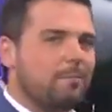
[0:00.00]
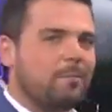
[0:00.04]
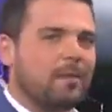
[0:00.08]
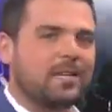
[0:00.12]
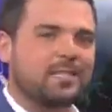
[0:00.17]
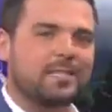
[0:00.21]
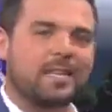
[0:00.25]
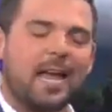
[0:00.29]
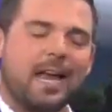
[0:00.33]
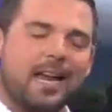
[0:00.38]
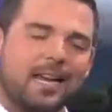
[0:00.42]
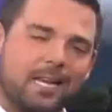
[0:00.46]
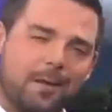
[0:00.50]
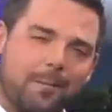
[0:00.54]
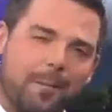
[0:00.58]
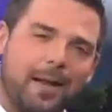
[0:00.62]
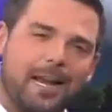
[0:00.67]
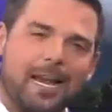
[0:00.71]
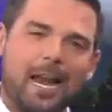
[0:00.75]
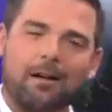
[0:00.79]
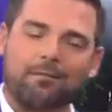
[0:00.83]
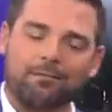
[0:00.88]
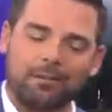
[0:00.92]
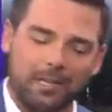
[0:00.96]
this. You might
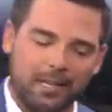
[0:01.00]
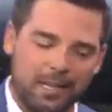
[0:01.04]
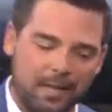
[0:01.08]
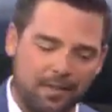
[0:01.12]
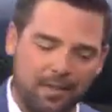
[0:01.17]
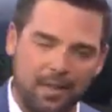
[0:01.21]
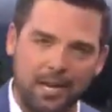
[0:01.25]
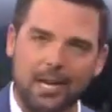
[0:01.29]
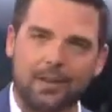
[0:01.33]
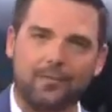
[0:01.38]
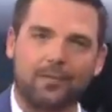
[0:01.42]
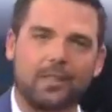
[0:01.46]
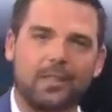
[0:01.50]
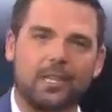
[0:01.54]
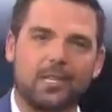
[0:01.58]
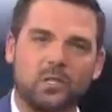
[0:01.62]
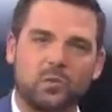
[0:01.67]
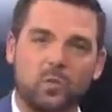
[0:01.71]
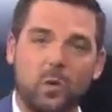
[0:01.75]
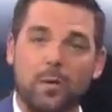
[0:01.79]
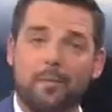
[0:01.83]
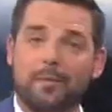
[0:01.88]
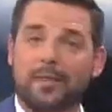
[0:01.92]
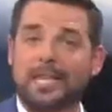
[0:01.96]
not really think of it this
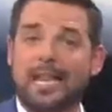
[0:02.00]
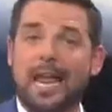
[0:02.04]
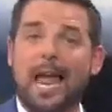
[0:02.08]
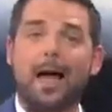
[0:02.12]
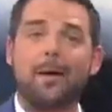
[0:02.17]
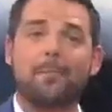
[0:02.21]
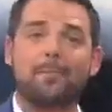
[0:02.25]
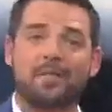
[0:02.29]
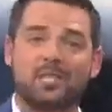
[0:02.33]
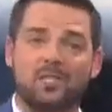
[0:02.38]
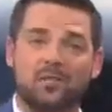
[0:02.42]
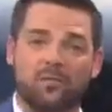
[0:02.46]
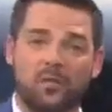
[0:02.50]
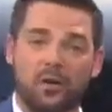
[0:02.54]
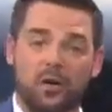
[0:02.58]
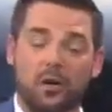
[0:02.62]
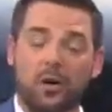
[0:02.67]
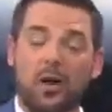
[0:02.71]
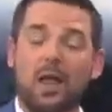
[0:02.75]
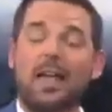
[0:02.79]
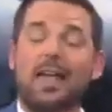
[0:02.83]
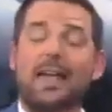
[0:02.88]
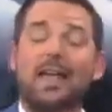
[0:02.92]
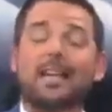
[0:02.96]
way, but the
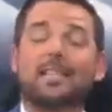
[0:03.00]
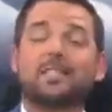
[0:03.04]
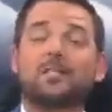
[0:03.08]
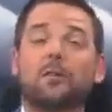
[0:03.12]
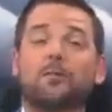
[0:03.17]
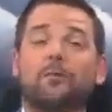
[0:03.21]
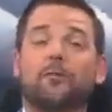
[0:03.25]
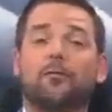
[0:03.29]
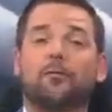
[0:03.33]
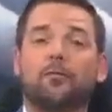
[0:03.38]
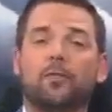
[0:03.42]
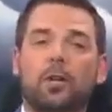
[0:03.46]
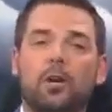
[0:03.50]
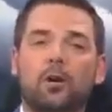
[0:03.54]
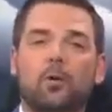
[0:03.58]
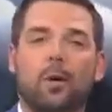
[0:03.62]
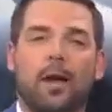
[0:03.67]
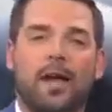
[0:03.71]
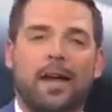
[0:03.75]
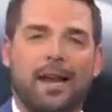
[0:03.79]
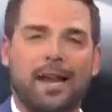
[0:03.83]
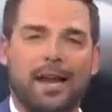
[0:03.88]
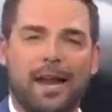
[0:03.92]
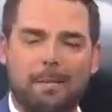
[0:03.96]
atmosphere is a
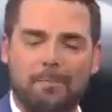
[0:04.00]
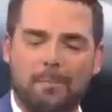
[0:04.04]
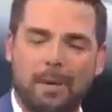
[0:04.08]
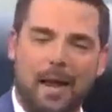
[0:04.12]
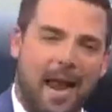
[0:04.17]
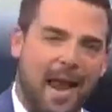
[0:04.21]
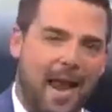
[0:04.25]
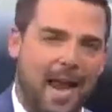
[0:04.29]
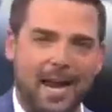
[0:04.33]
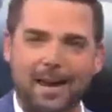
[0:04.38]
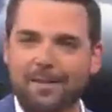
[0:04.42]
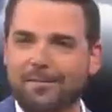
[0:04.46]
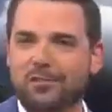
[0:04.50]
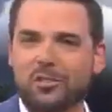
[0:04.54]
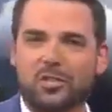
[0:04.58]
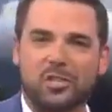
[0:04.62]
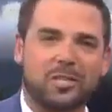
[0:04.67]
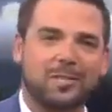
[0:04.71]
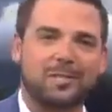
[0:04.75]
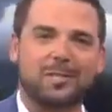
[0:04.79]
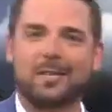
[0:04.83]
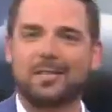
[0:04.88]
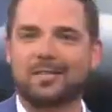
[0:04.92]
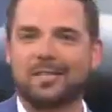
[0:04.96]
fluid. It behaves
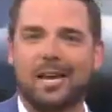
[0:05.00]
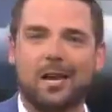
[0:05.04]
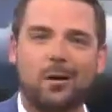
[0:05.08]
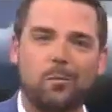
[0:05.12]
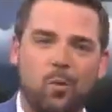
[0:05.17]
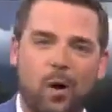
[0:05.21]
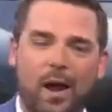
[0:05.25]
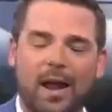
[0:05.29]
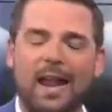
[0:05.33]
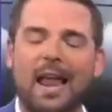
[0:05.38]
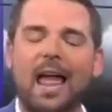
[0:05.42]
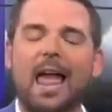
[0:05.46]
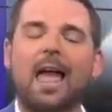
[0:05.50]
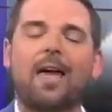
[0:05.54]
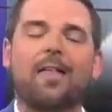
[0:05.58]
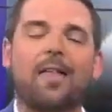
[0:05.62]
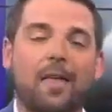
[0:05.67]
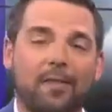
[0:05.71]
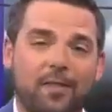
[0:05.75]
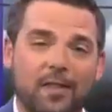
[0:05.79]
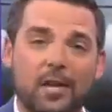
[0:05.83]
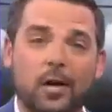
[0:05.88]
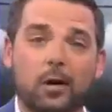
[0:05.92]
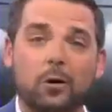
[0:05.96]
just the same way
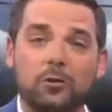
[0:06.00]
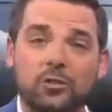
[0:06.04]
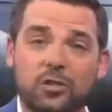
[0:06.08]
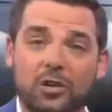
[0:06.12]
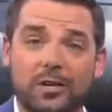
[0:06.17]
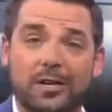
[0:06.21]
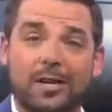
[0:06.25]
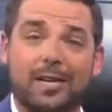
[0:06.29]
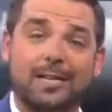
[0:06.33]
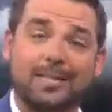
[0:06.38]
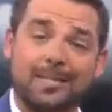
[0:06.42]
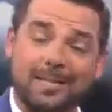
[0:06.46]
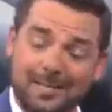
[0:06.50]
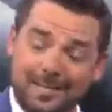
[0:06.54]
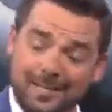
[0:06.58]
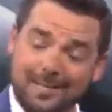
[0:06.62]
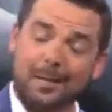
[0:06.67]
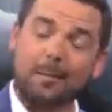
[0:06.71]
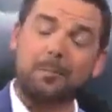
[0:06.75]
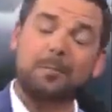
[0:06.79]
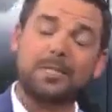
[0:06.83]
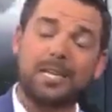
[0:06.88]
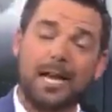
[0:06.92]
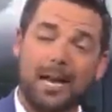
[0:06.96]
that the ocean does, and
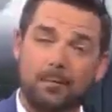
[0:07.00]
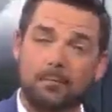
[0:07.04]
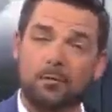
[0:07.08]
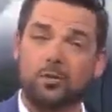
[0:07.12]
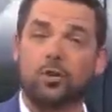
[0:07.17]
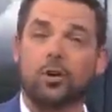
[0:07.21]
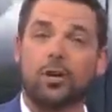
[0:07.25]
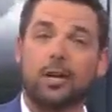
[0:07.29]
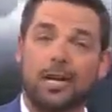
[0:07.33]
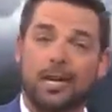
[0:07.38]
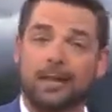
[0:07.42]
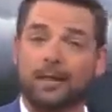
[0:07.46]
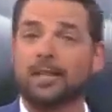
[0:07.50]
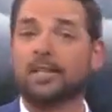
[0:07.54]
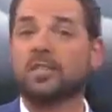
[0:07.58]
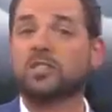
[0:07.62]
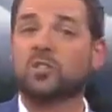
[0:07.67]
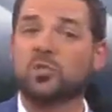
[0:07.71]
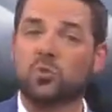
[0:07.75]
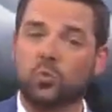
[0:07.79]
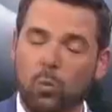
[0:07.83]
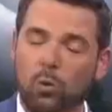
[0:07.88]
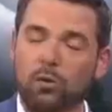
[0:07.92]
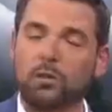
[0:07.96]
sometimes you can get these
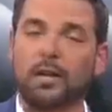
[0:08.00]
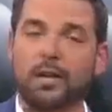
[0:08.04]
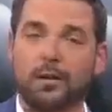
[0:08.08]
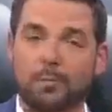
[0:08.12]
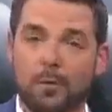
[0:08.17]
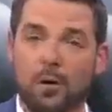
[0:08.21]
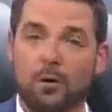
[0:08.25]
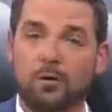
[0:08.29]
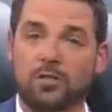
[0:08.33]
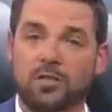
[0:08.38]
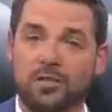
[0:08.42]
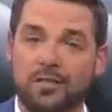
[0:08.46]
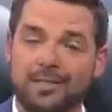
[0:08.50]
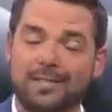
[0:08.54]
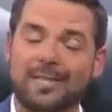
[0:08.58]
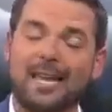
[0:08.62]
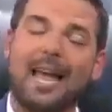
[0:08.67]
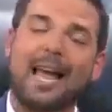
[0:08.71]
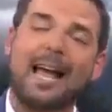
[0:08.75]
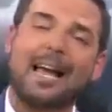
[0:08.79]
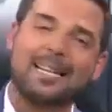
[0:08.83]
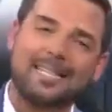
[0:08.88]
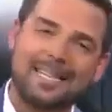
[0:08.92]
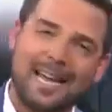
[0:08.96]
swirling motions
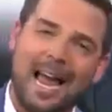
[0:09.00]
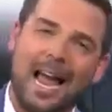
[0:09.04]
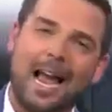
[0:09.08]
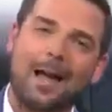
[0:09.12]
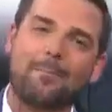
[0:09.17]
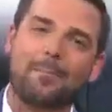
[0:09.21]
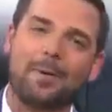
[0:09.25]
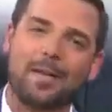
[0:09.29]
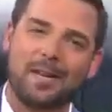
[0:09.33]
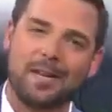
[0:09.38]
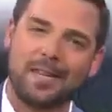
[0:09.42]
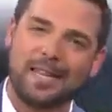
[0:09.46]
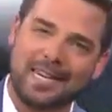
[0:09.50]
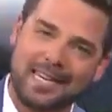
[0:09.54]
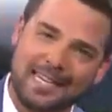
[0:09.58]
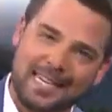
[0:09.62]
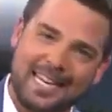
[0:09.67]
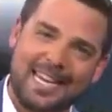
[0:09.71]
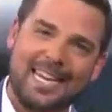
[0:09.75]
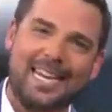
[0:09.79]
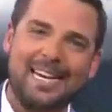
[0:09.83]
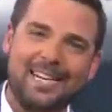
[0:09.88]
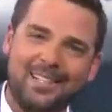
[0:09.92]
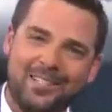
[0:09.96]
to happen. The
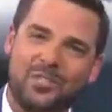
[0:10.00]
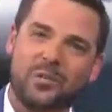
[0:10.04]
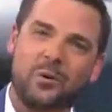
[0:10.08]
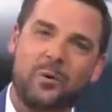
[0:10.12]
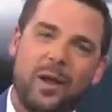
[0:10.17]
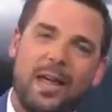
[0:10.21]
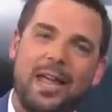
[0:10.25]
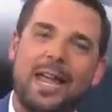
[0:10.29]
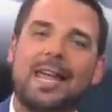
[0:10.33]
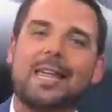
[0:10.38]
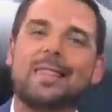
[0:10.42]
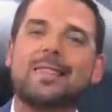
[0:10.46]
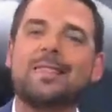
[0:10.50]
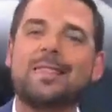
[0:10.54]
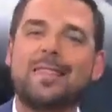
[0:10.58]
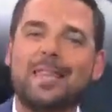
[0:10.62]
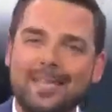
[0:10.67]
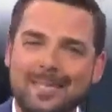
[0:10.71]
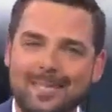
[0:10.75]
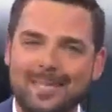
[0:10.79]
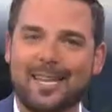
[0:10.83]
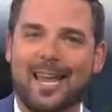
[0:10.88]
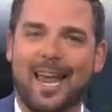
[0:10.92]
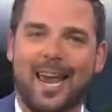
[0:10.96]
key to it in
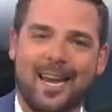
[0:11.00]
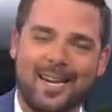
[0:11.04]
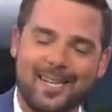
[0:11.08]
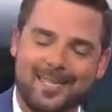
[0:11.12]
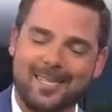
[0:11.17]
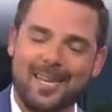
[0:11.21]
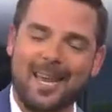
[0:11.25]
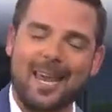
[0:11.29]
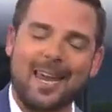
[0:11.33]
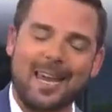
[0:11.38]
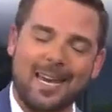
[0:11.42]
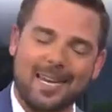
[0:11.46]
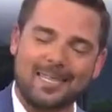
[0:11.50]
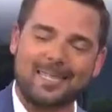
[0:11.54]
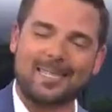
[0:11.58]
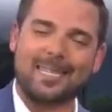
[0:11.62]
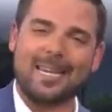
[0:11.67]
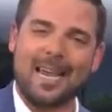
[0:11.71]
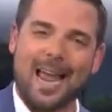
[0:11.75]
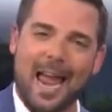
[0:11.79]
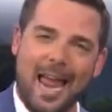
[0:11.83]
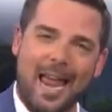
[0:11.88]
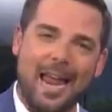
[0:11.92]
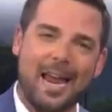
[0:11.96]
this case is
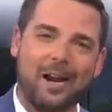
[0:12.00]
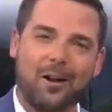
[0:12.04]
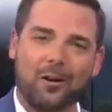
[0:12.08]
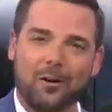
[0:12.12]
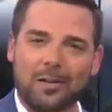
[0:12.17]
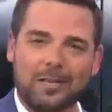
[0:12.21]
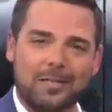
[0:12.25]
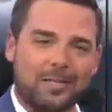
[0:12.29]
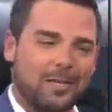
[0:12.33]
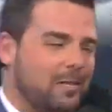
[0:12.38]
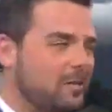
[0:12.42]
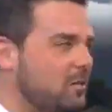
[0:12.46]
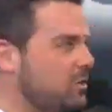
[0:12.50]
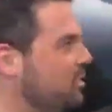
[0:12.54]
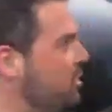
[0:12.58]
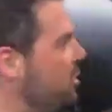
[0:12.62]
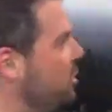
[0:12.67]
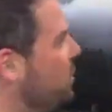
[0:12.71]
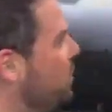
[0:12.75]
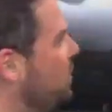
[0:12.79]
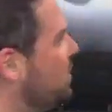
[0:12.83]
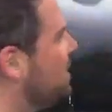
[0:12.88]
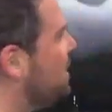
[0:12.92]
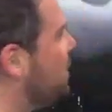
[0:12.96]
the air is in
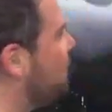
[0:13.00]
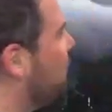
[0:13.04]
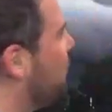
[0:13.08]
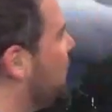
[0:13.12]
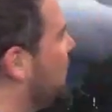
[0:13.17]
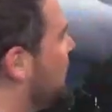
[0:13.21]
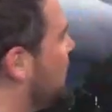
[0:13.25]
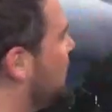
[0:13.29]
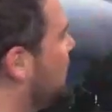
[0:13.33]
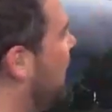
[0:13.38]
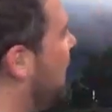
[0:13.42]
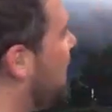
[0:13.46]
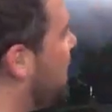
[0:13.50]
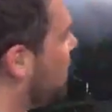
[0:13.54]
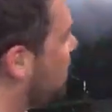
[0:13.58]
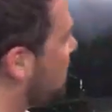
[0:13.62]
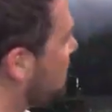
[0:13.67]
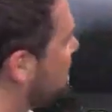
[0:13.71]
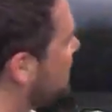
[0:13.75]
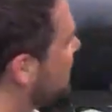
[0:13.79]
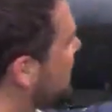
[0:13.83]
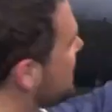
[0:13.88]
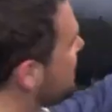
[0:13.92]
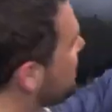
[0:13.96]
two different layers
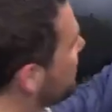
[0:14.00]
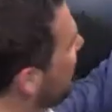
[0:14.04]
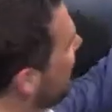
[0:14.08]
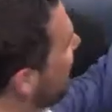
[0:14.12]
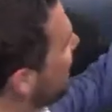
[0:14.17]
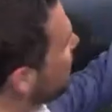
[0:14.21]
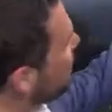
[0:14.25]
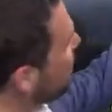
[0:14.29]
layers. The layer